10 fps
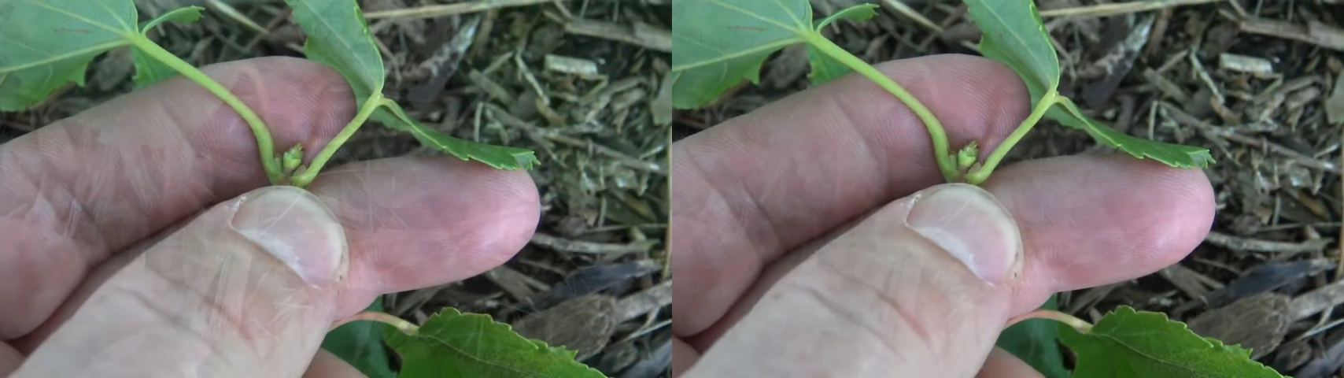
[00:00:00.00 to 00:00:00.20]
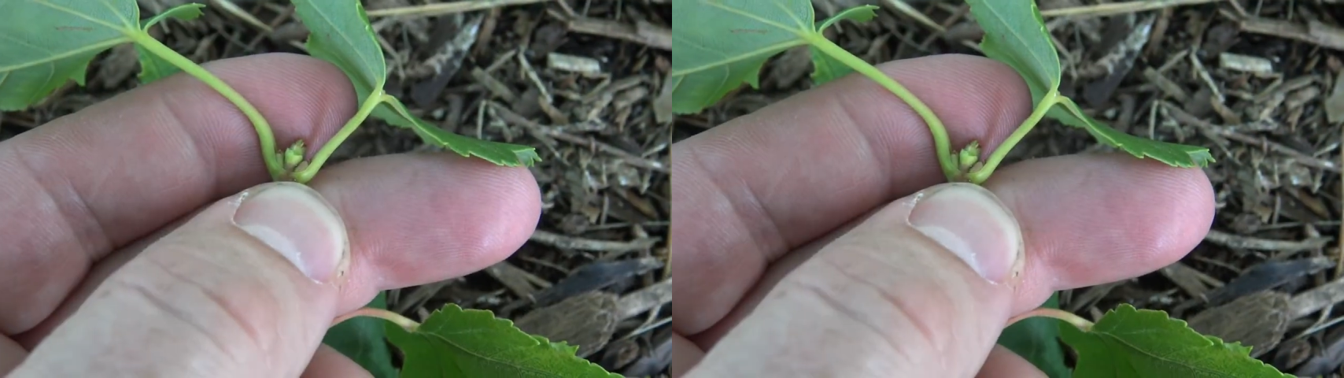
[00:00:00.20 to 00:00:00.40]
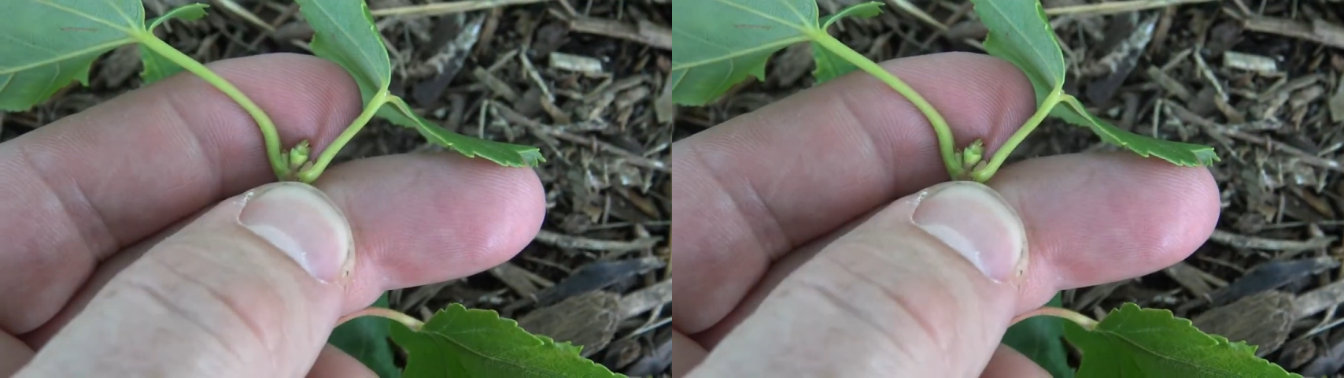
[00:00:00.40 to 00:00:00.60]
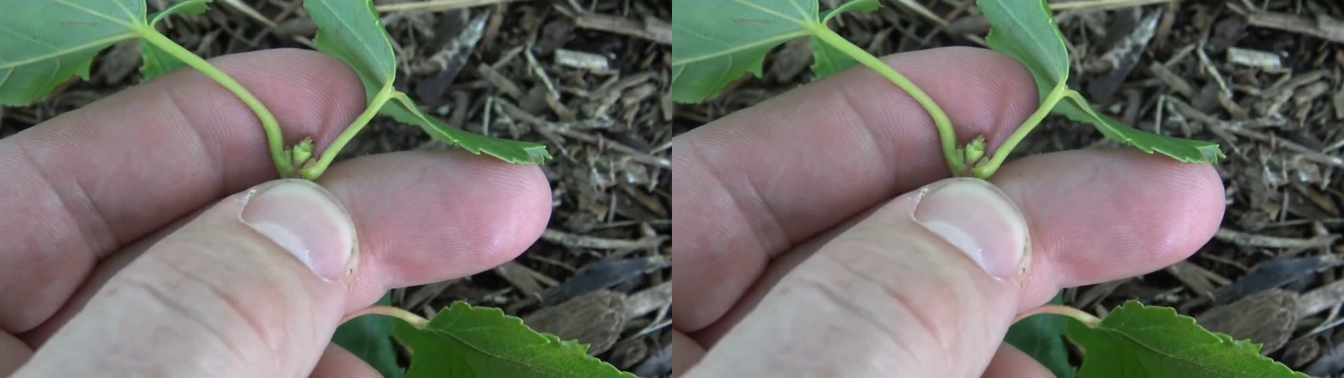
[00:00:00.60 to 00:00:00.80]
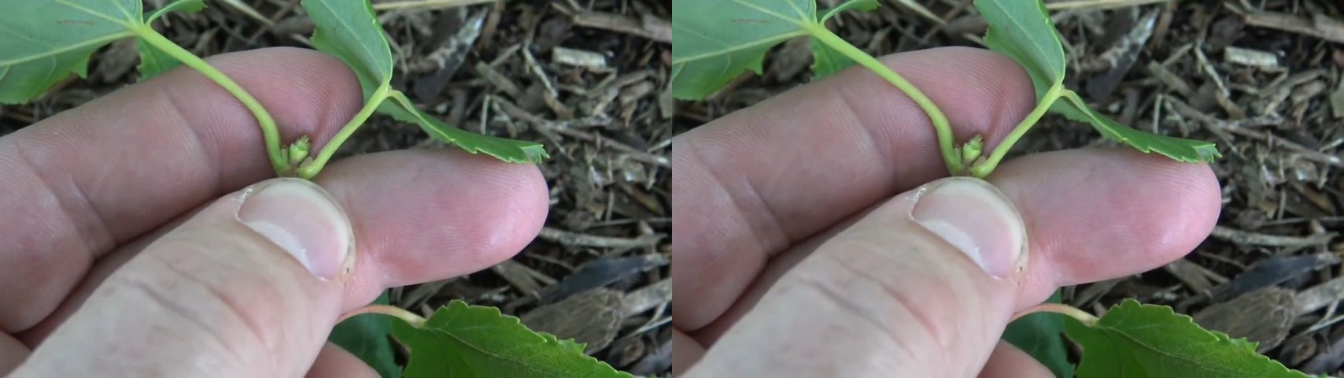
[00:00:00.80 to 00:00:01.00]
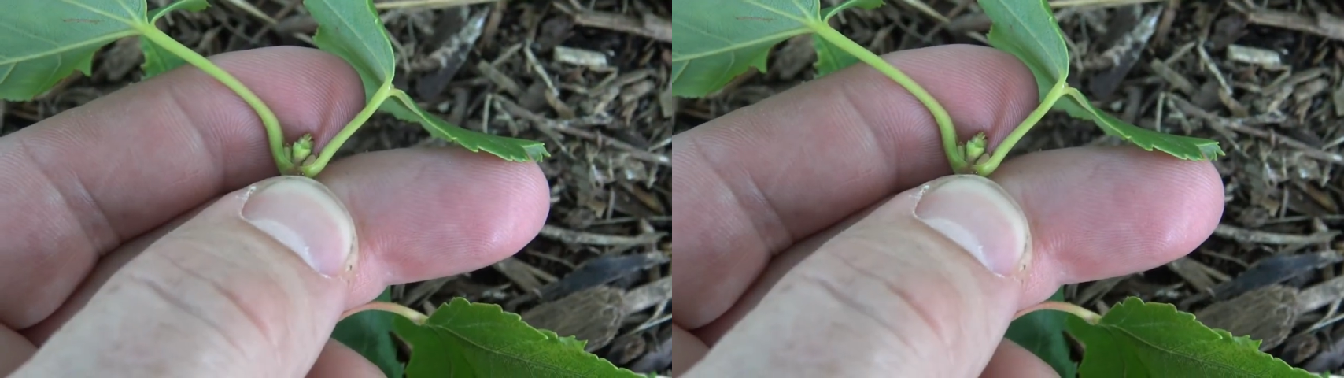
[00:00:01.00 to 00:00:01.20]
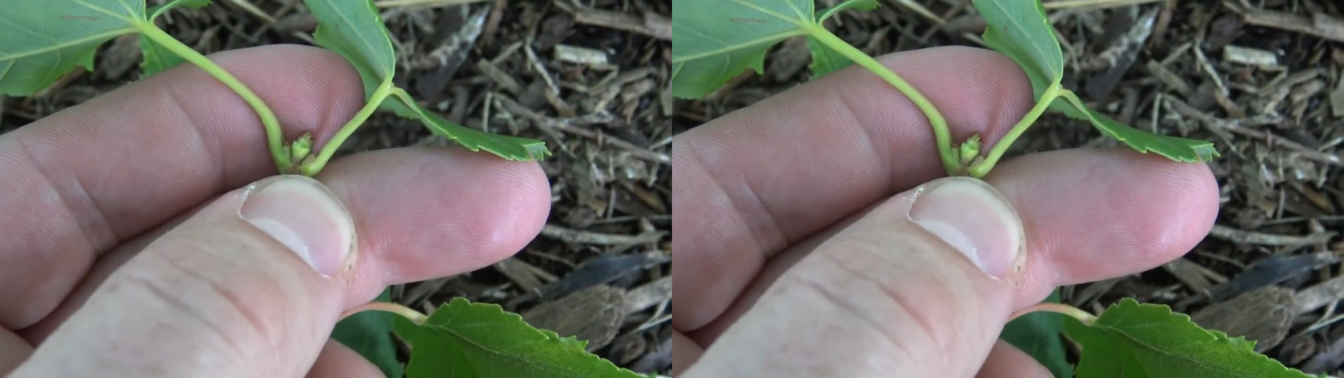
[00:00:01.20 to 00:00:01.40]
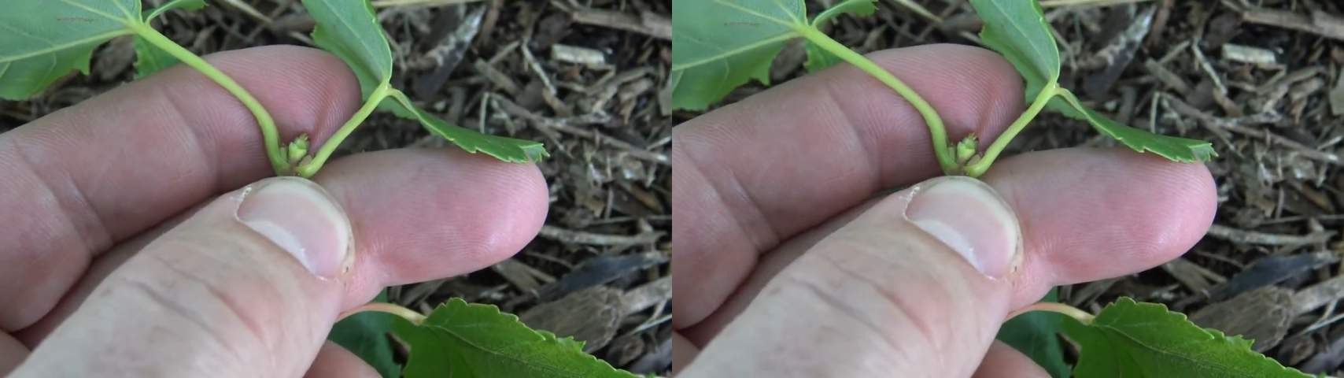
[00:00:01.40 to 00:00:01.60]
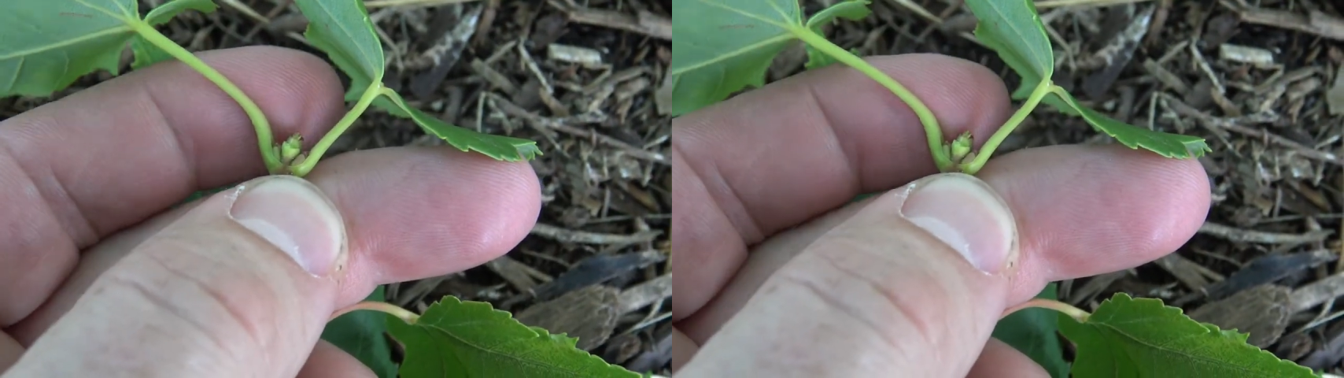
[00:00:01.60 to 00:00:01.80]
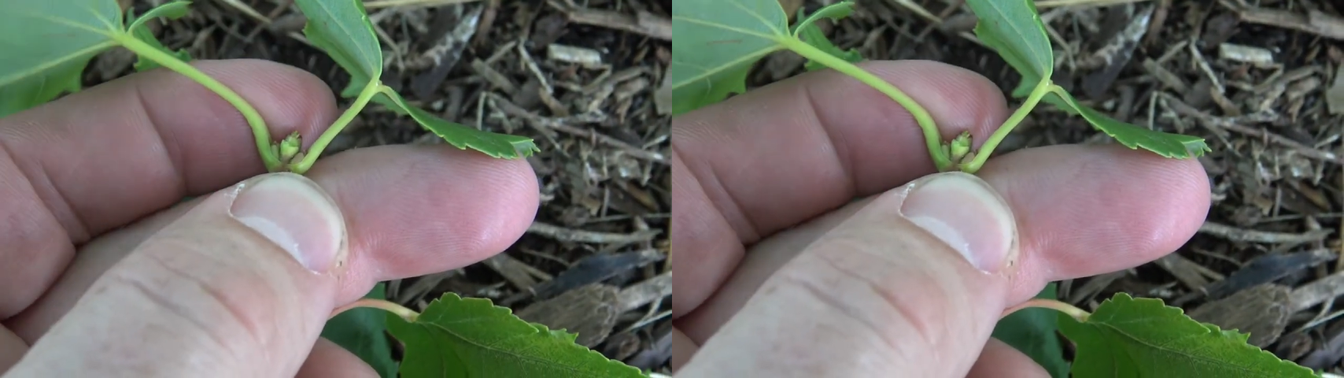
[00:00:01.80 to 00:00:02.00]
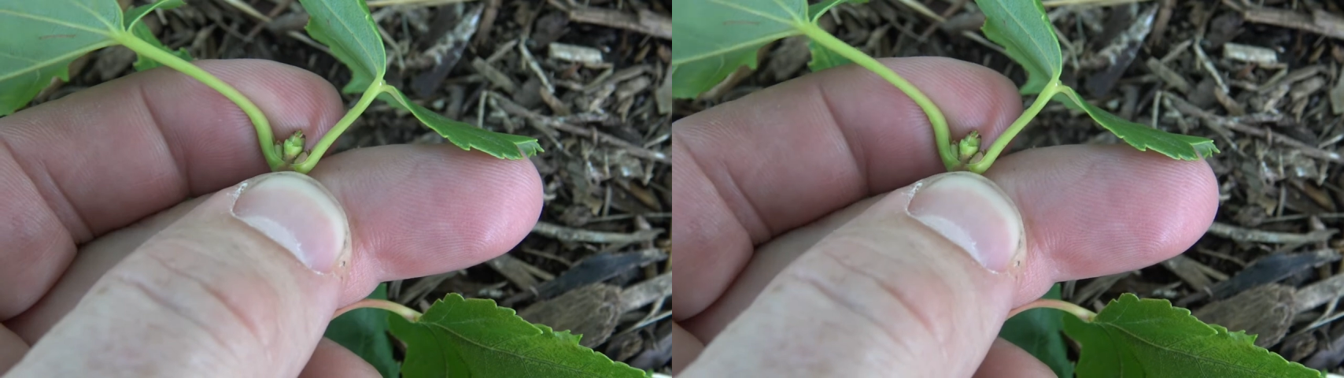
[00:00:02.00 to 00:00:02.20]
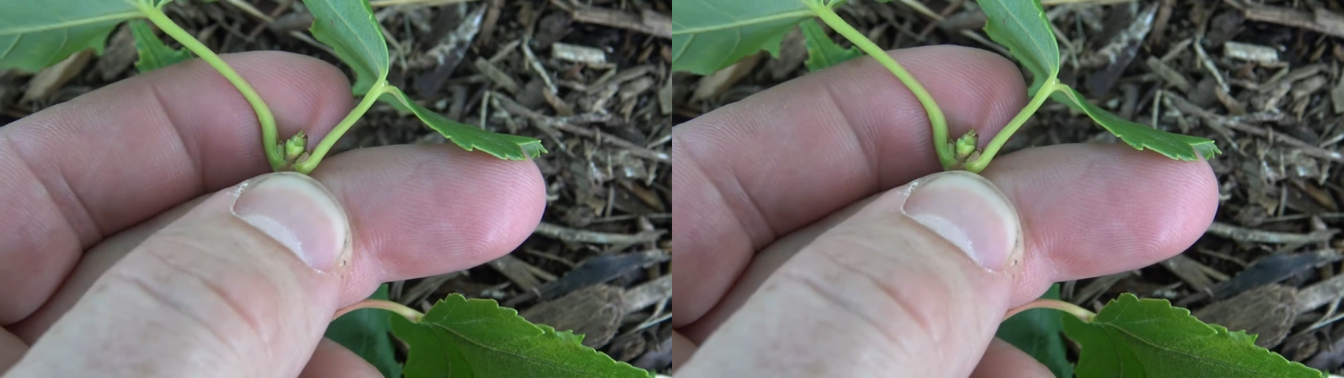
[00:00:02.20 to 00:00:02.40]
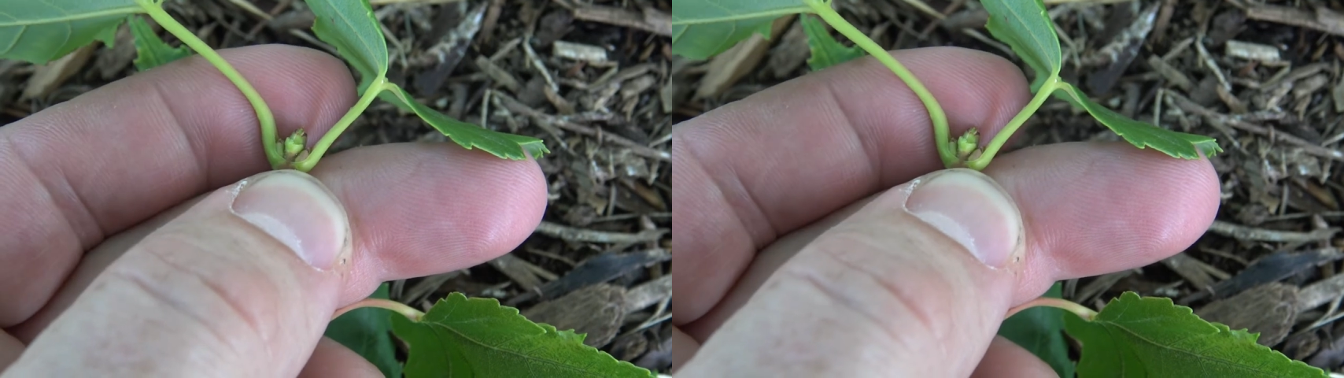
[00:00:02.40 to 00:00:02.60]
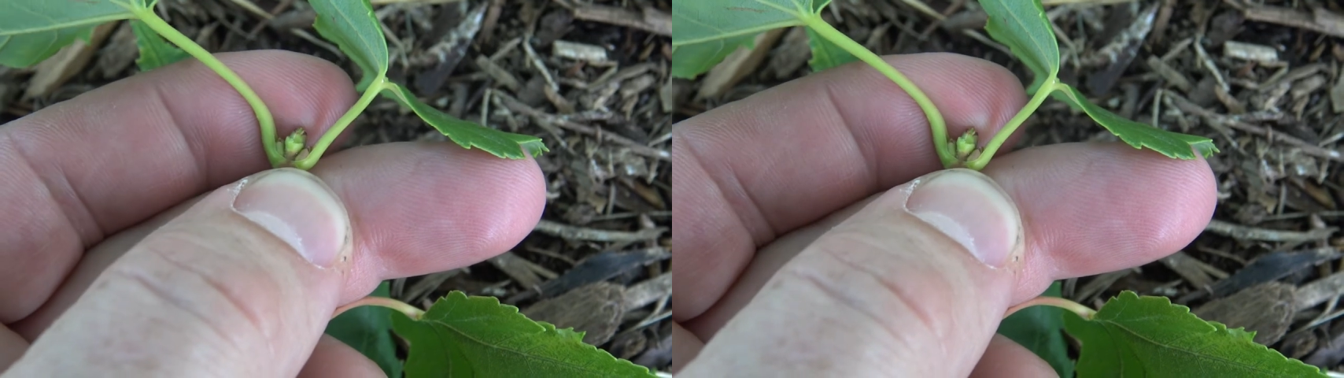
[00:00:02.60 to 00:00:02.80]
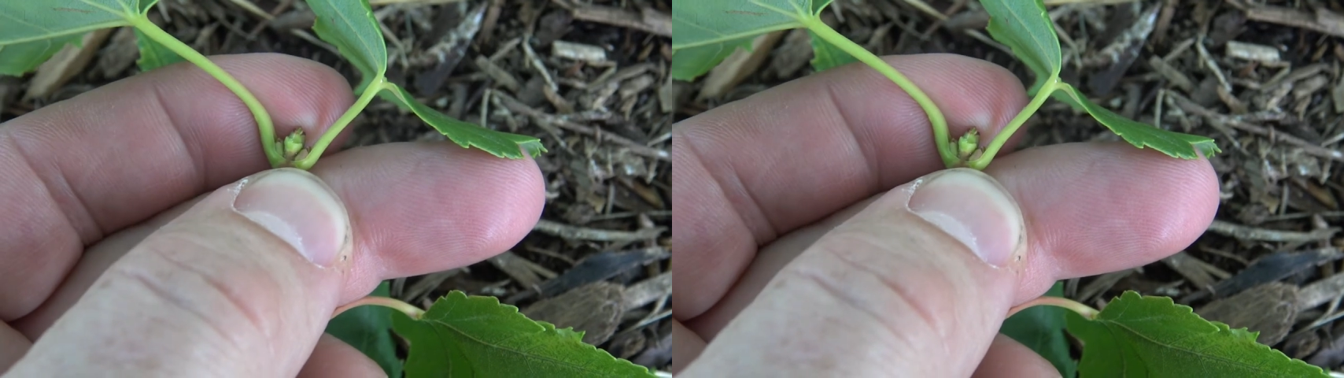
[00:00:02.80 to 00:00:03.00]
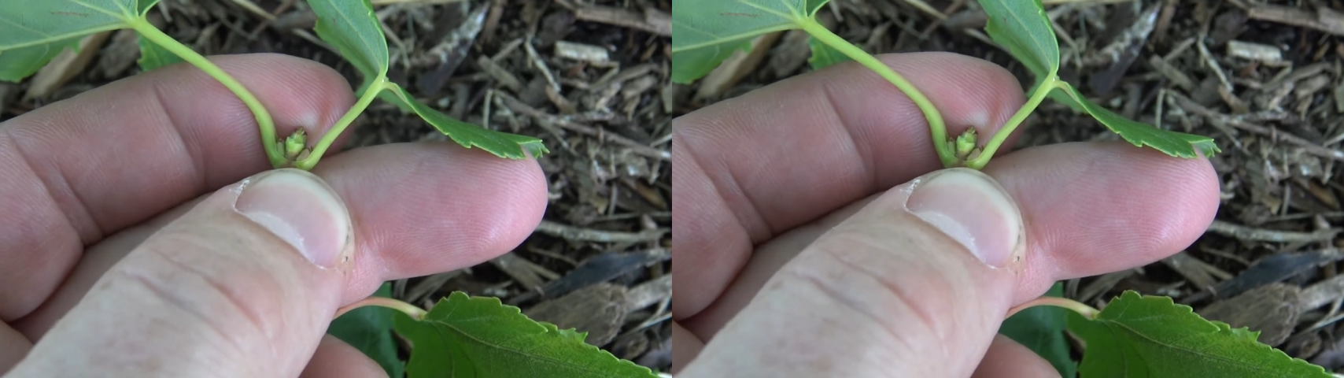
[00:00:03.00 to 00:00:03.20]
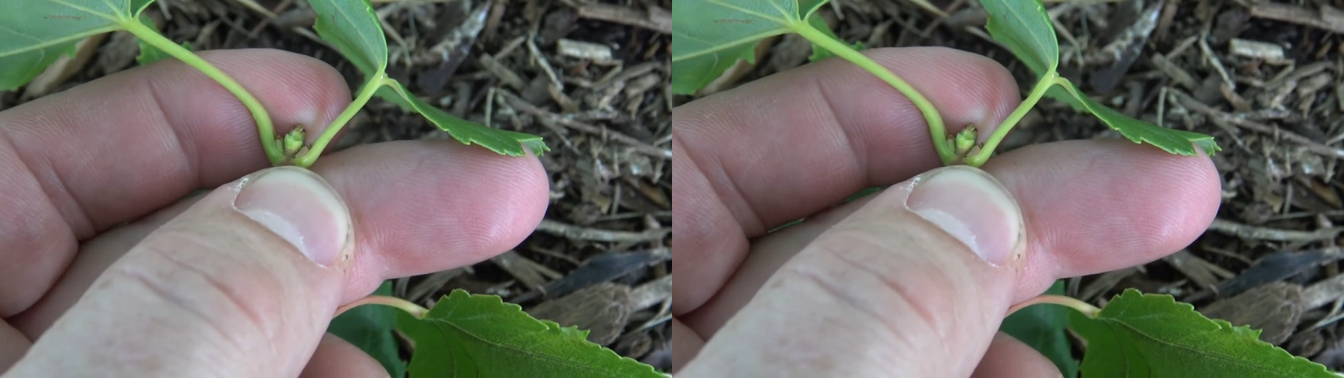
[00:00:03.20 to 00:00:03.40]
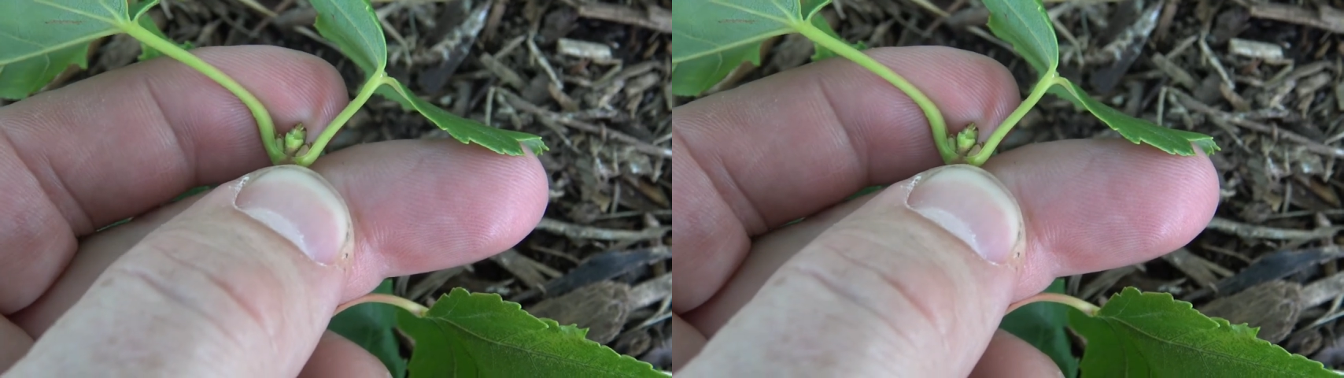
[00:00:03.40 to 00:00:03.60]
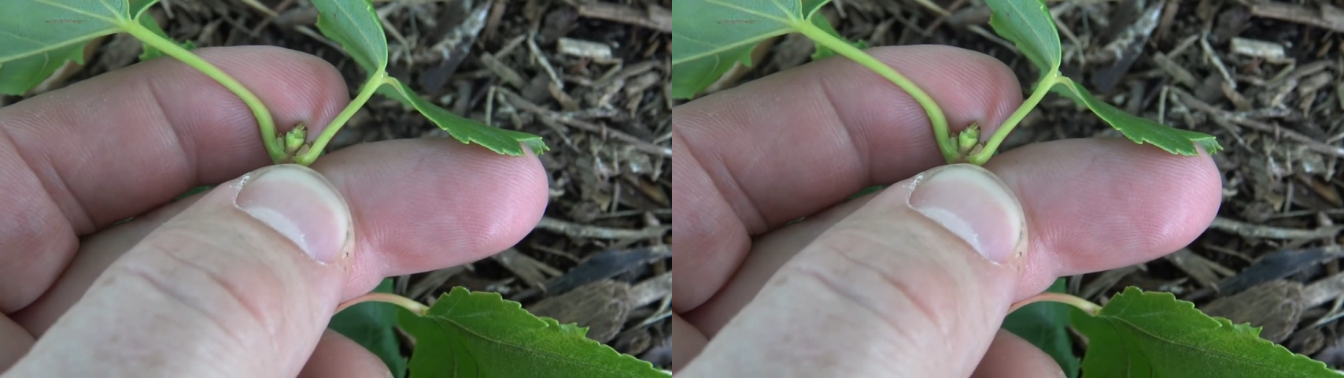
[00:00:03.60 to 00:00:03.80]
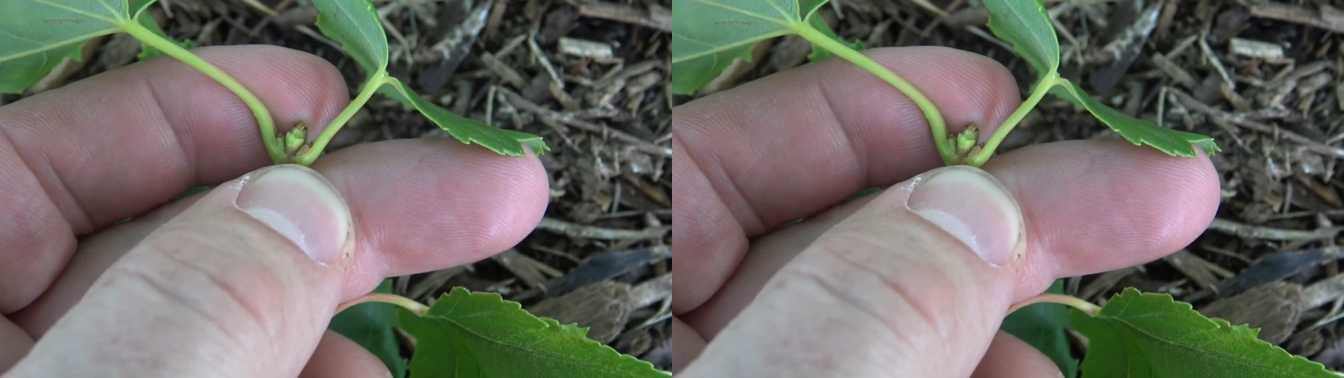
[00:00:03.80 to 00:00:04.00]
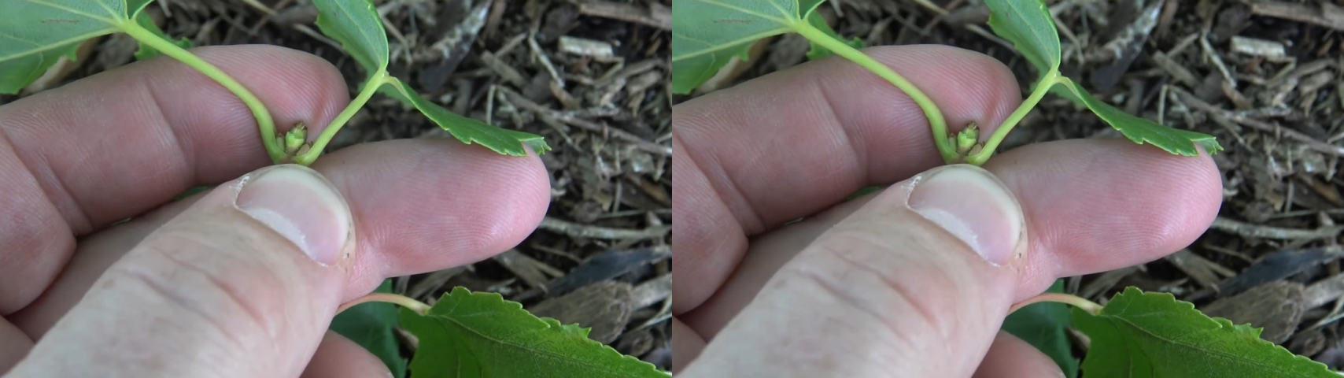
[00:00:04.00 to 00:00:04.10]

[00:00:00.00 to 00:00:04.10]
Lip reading: [unreadable: no face in view]